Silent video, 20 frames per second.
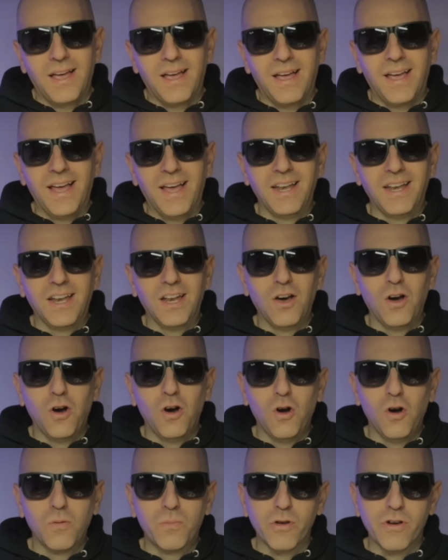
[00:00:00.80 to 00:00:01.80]

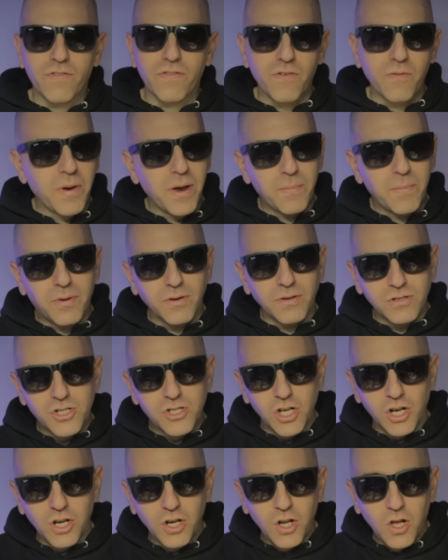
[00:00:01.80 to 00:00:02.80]
Hello, beautiful people.
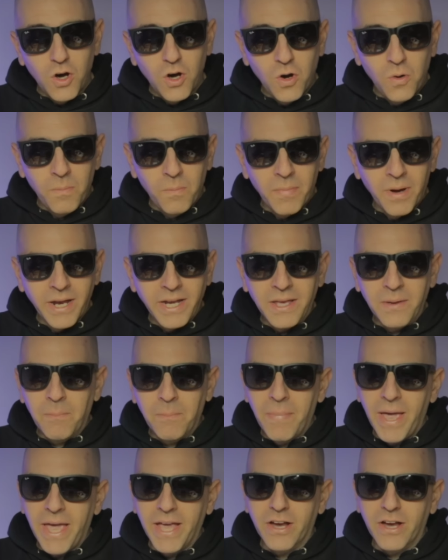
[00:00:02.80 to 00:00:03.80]
Shalom, money
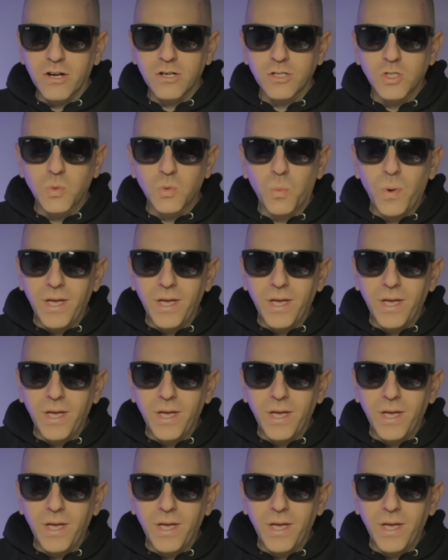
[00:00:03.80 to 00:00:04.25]
makers.